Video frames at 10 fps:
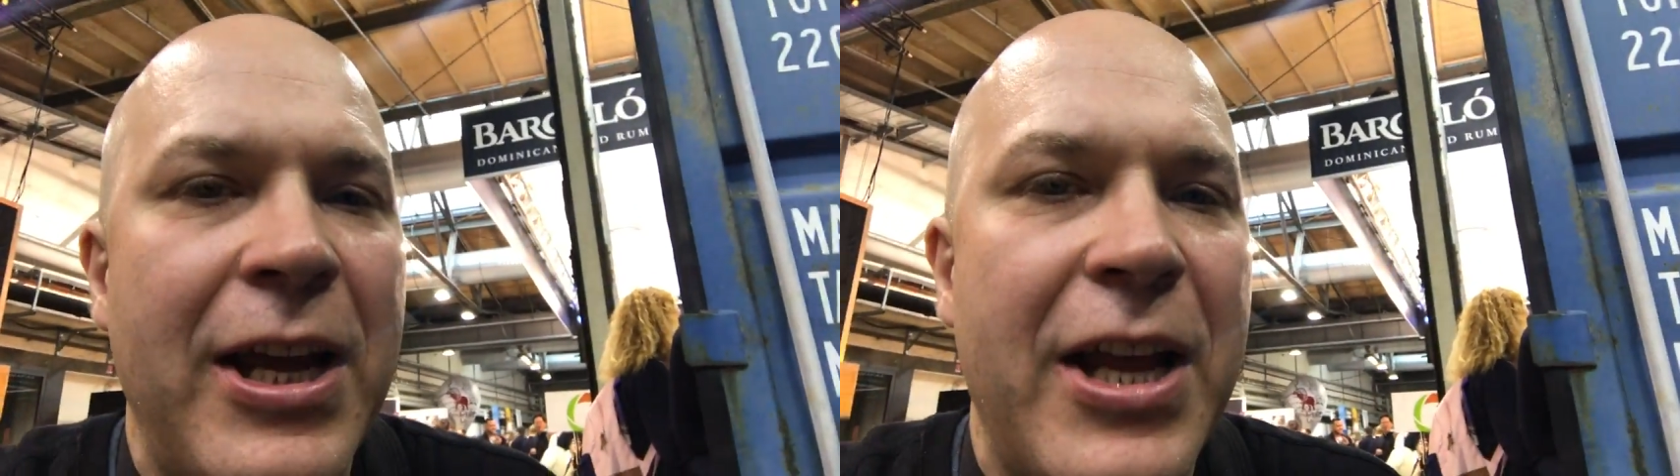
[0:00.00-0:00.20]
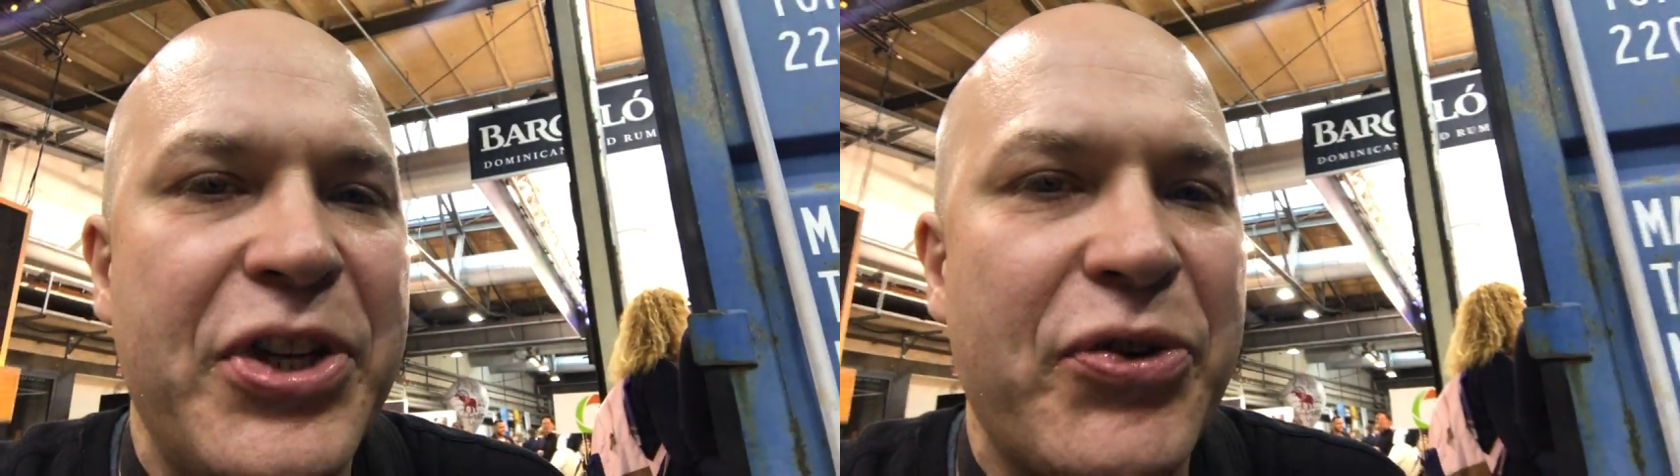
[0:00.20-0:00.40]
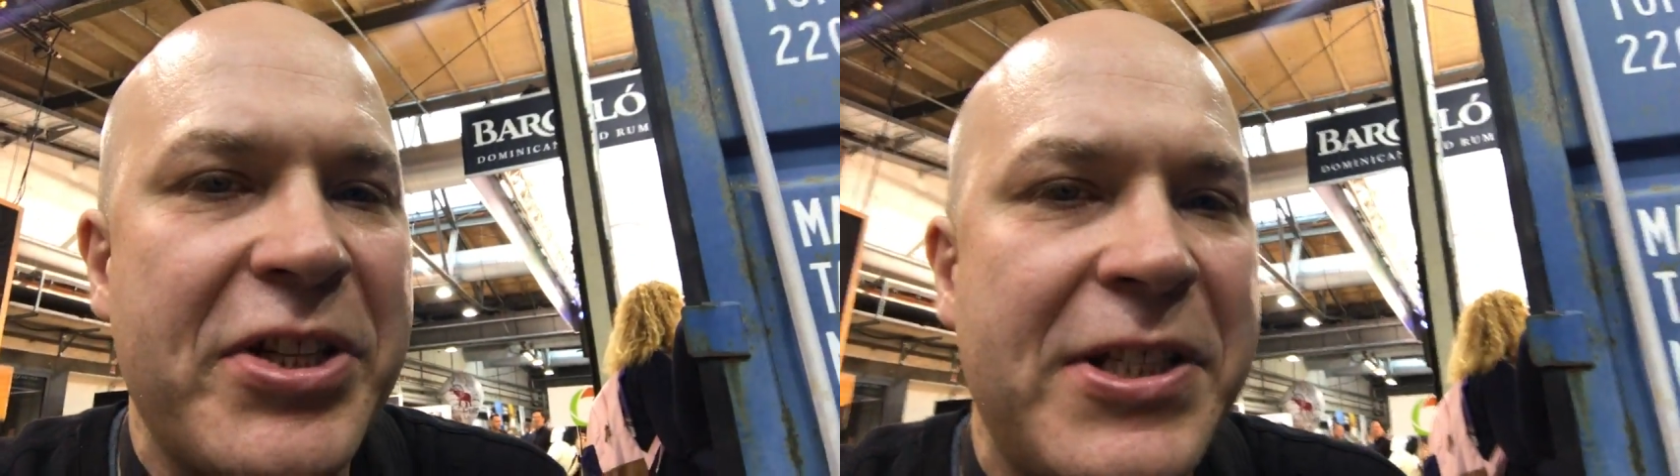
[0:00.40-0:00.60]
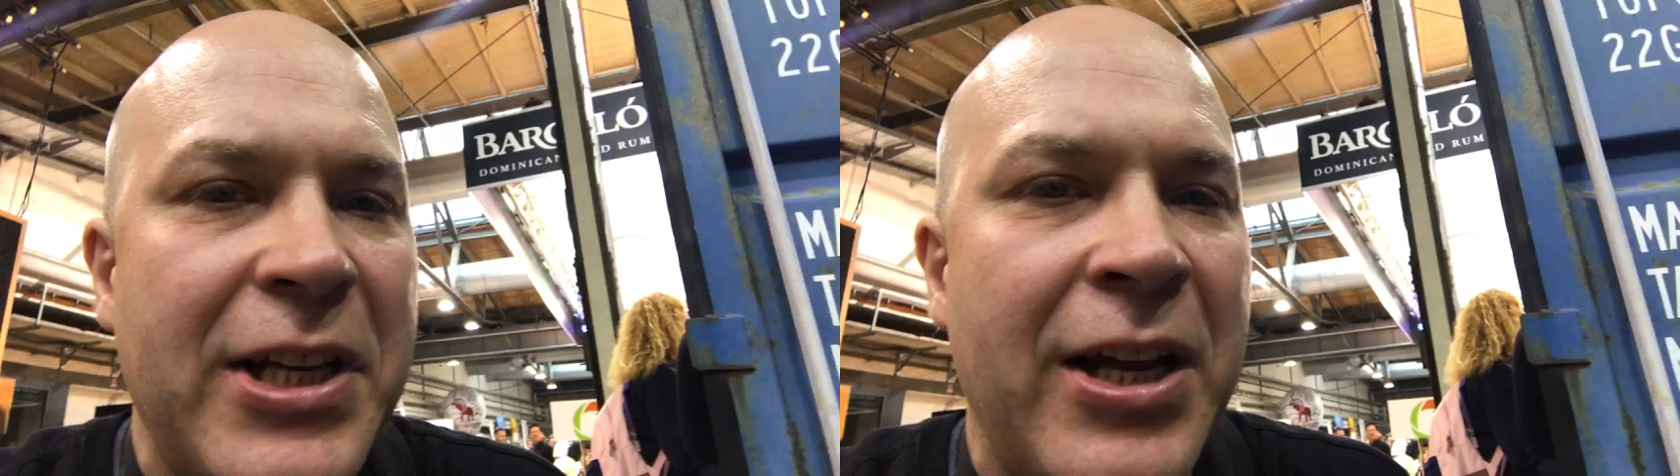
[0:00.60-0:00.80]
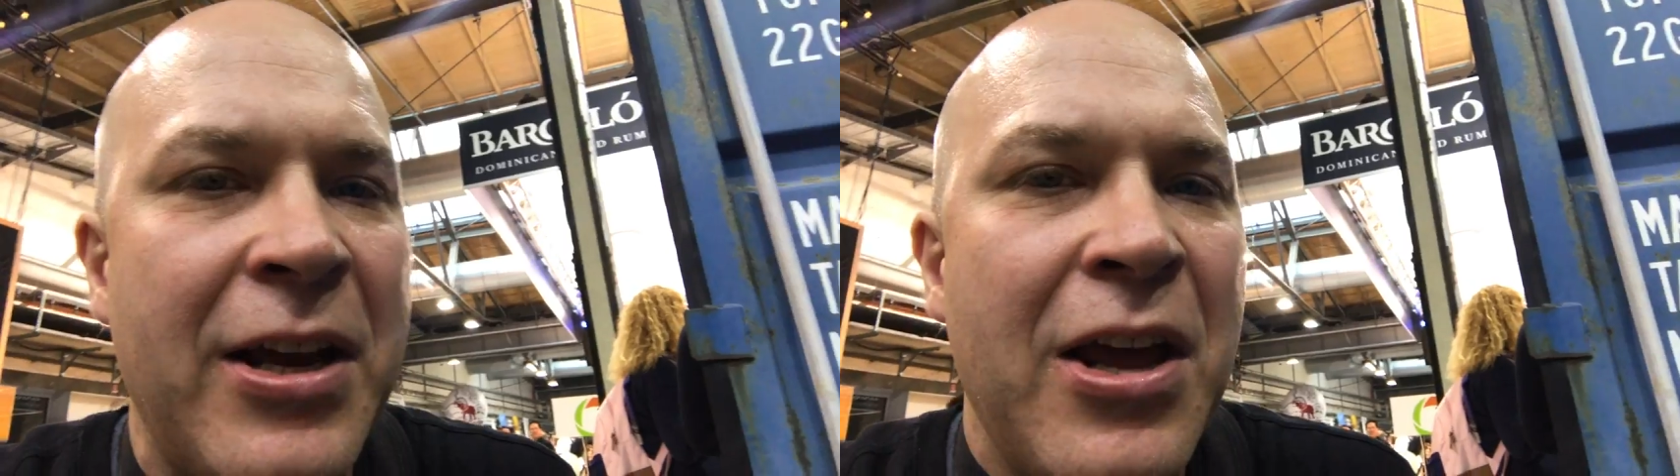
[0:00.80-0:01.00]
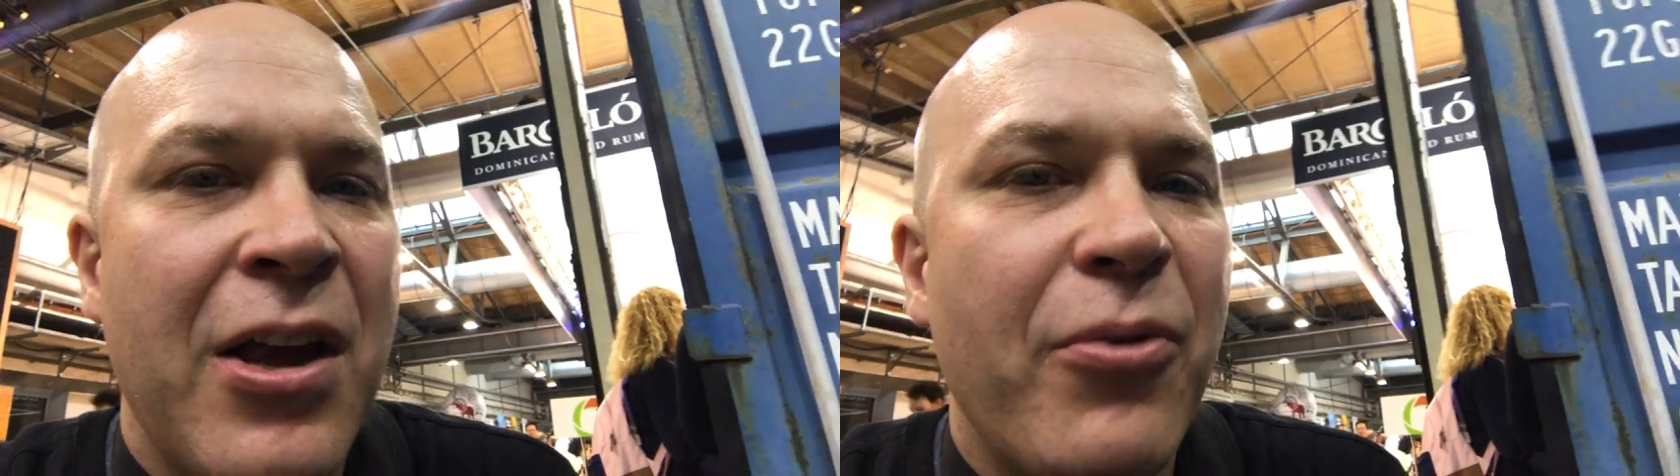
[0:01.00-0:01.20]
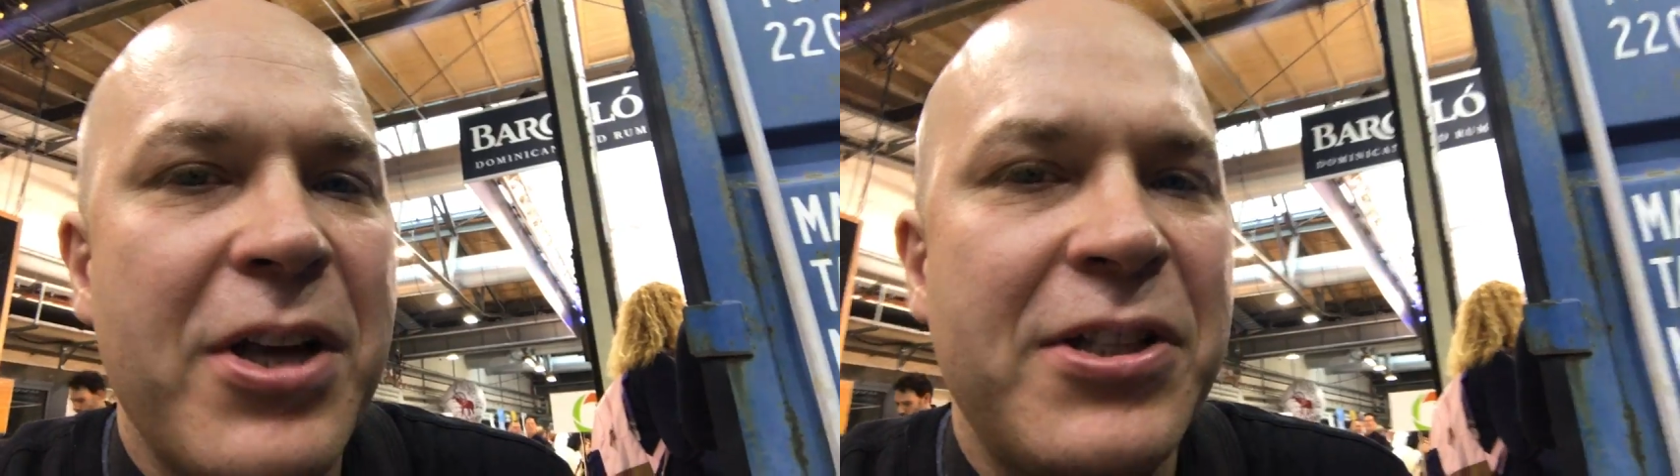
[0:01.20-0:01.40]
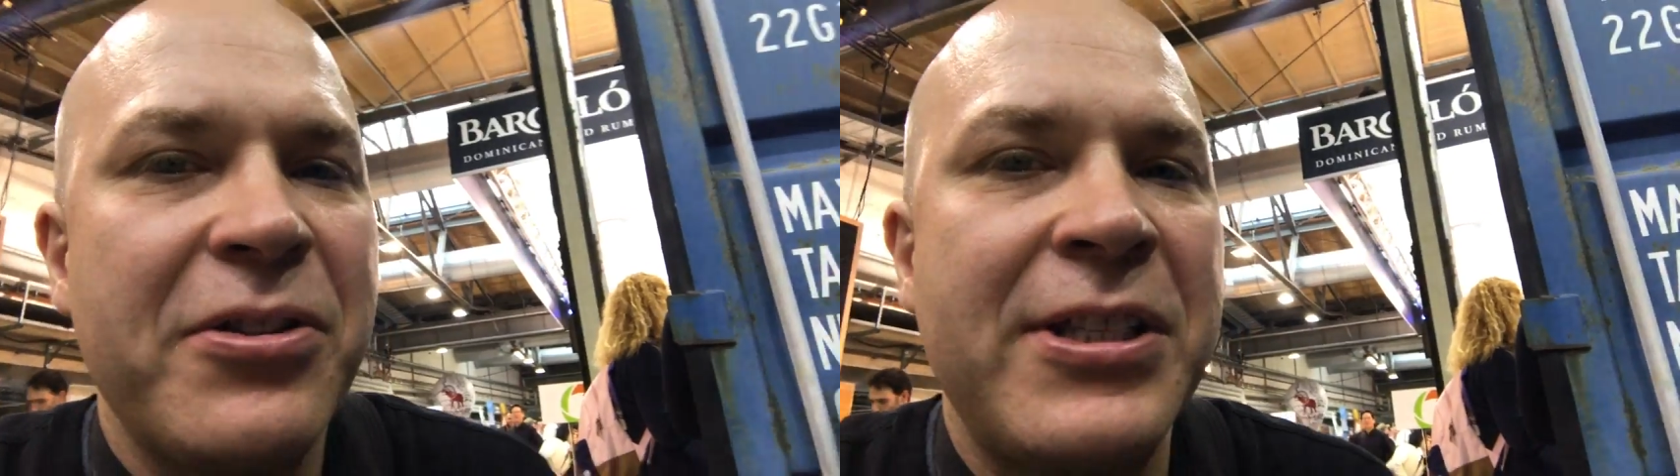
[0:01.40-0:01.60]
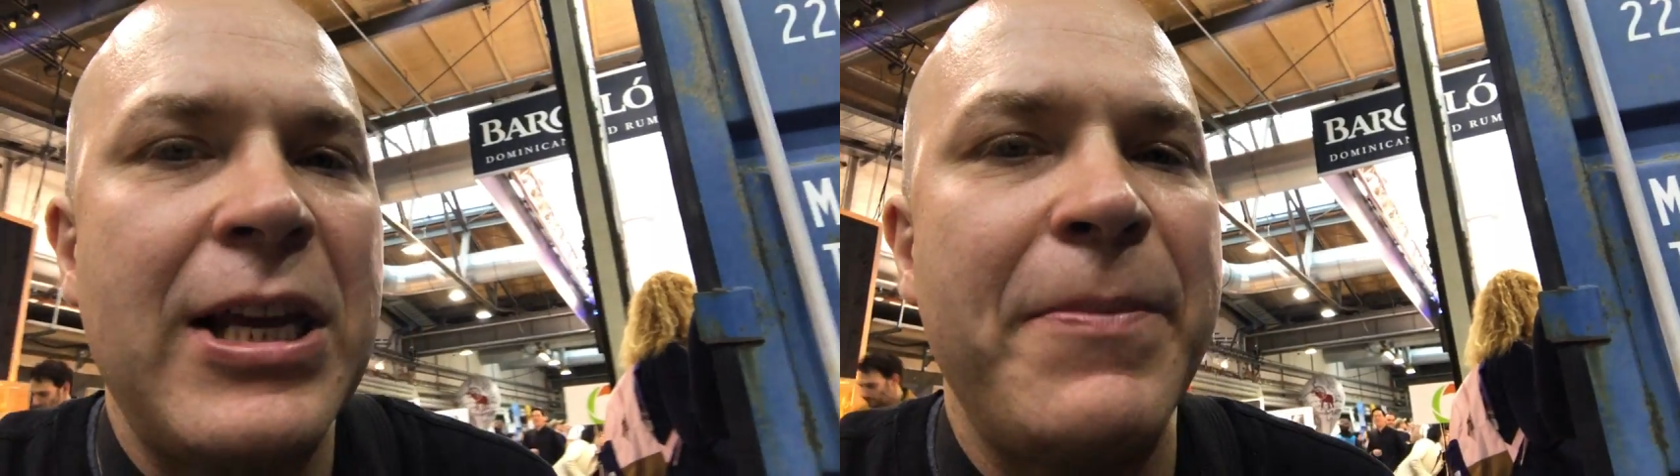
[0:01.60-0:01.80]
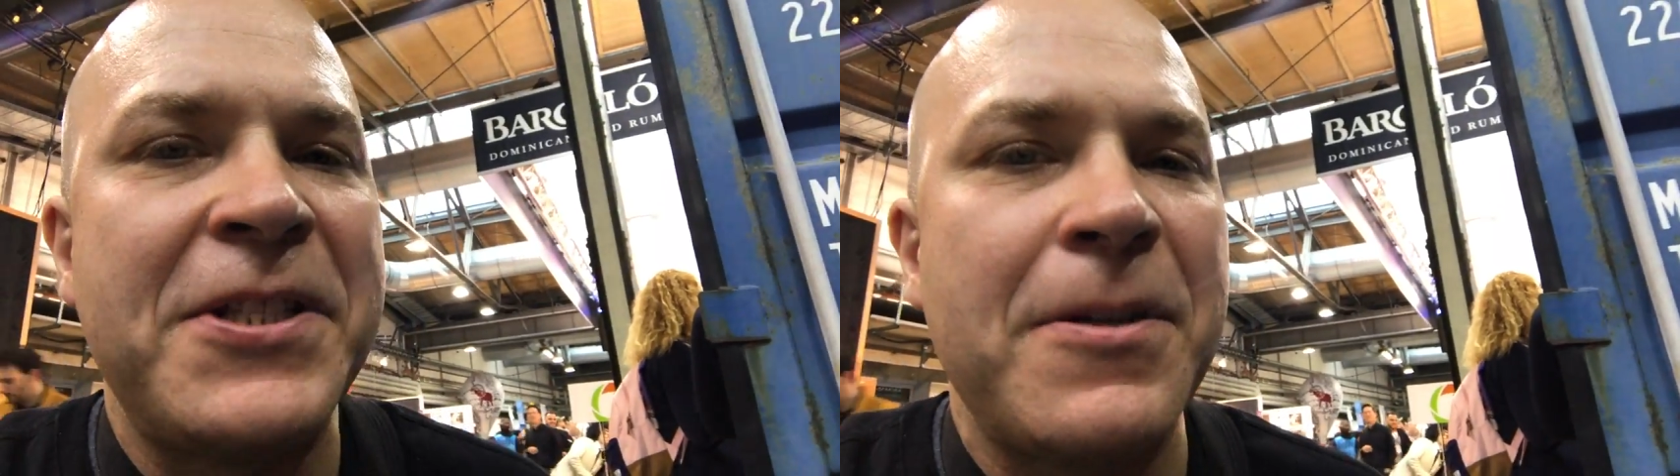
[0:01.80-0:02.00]
interesting was there
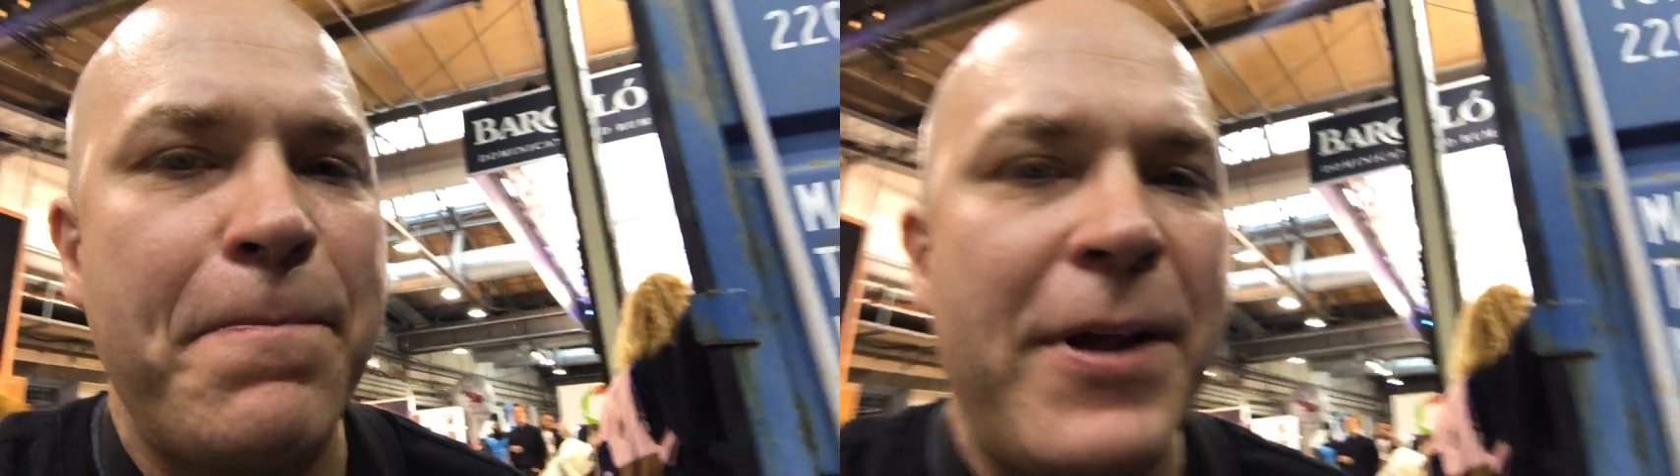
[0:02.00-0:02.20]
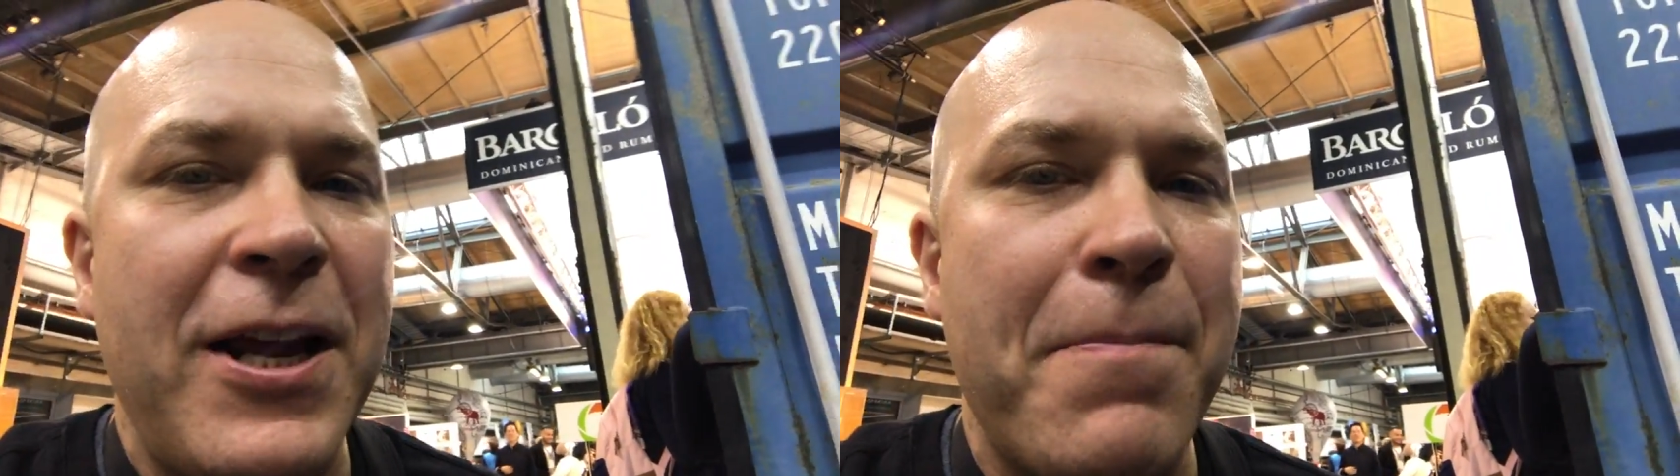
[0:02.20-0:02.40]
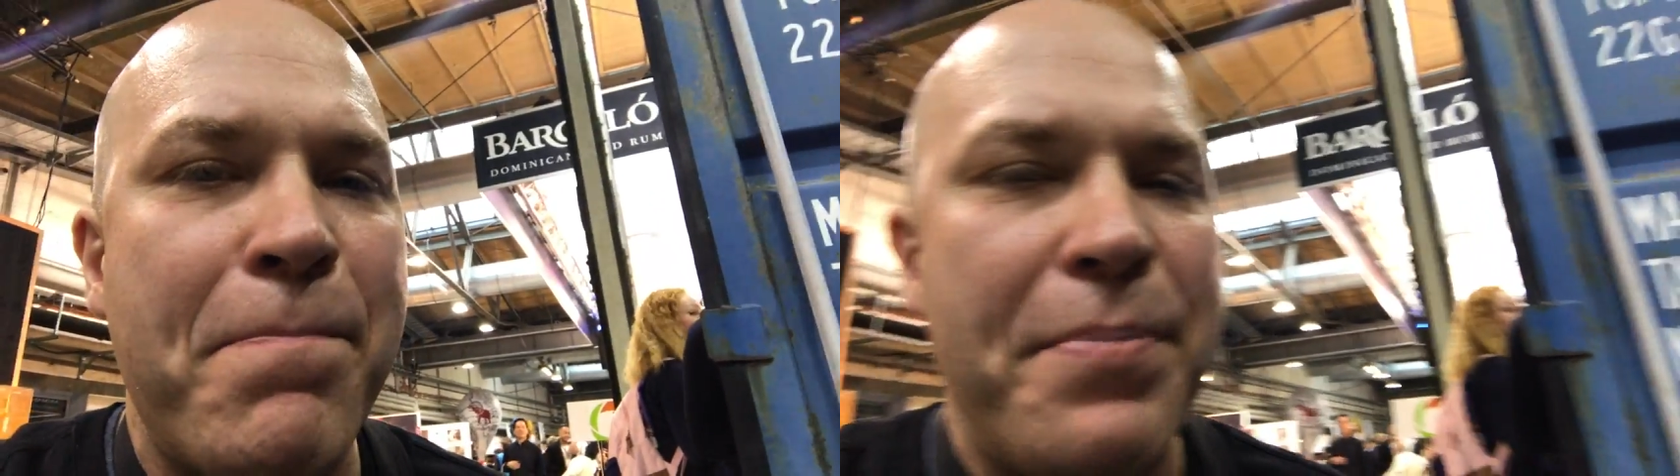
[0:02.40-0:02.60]
seems to be a